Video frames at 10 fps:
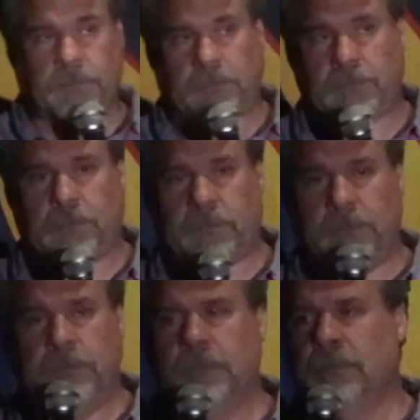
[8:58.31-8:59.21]

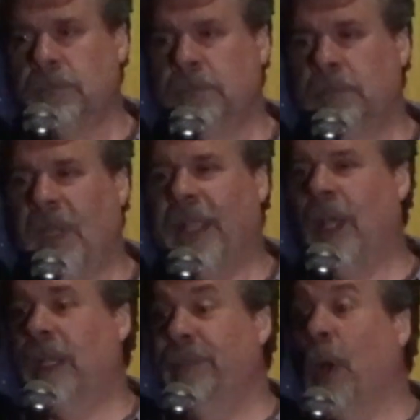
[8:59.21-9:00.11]
I
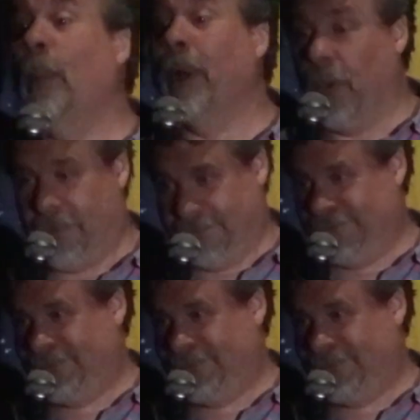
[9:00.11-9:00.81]
call him Bobo.